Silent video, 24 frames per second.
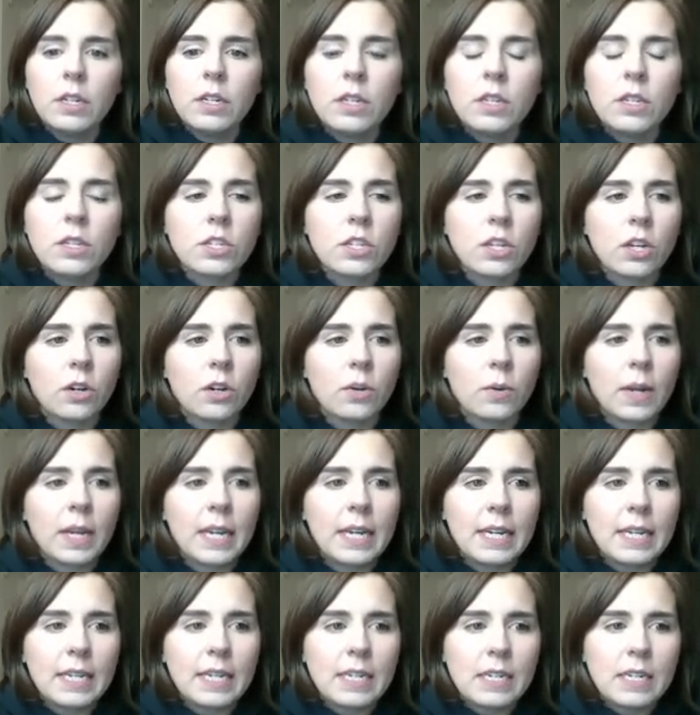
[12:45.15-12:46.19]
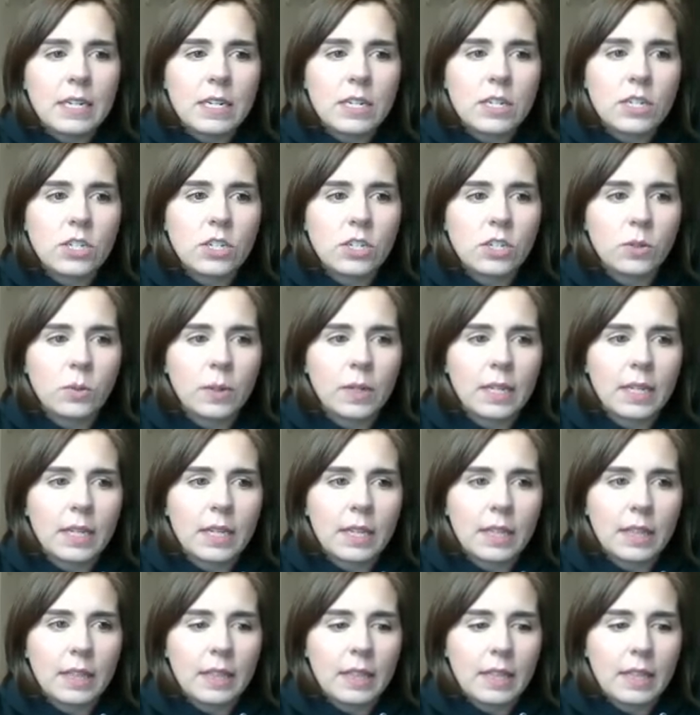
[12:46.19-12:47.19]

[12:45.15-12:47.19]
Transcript: So in doing